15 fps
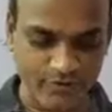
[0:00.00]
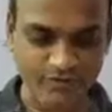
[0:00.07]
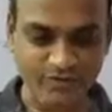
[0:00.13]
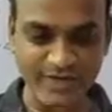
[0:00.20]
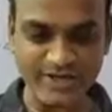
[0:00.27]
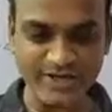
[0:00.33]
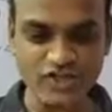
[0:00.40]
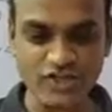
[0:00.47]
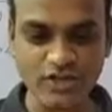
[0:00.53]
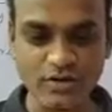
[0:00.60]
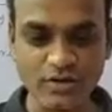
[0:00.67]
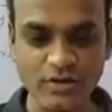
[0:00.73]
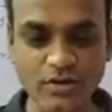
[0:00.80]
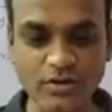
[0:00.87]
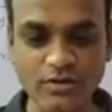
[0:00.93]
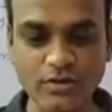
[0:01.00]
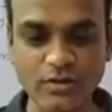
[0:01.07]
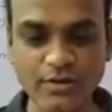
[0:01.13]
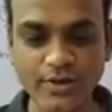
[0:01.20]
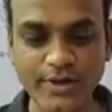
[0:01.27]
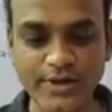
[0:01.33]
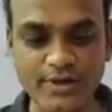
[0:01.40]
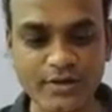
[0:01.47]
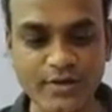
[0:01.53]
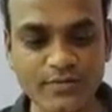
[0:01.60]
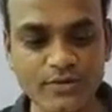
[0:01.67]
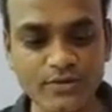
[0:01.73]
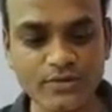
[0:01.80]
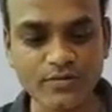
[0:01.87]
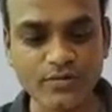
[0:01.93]
the faster the
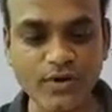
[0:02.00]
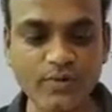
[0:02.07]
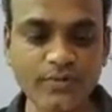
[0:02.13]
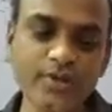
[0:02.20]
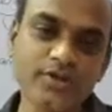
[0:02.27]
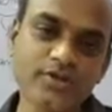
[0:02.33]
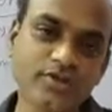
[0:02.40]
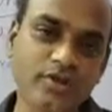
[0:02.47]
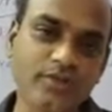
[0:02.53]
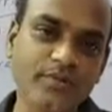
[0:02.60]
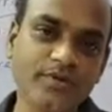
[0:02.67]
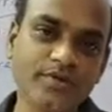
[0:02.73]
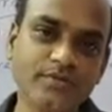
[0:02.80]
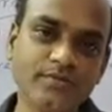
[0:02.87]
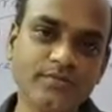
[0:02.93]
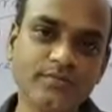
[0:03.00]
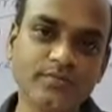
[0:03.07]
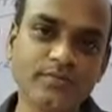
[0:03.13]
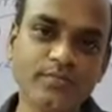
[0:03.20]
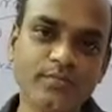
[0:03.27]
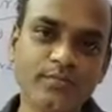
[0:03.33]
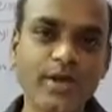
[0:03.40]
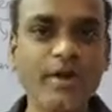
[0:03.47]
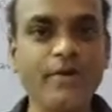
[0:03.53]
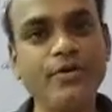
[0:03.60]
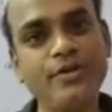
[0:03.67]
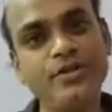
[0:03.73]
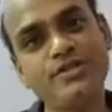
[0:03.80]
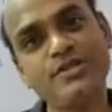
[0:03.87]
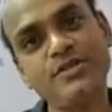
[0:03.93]
interrupt will be sufficient.
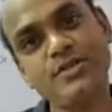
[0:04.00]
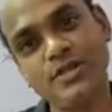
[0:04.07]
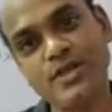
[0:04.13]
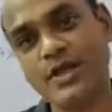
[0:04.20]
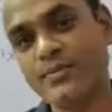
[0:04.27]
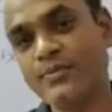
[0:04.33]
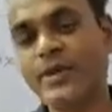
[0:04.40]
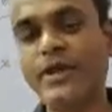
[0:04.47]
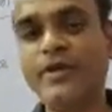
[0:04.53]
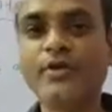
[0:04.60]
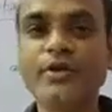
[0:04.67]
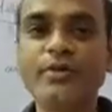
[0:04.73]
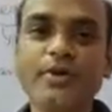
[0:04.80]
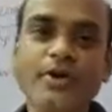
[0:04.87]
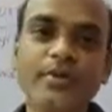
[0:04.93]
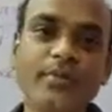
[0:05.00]
Priority is there. Priority will be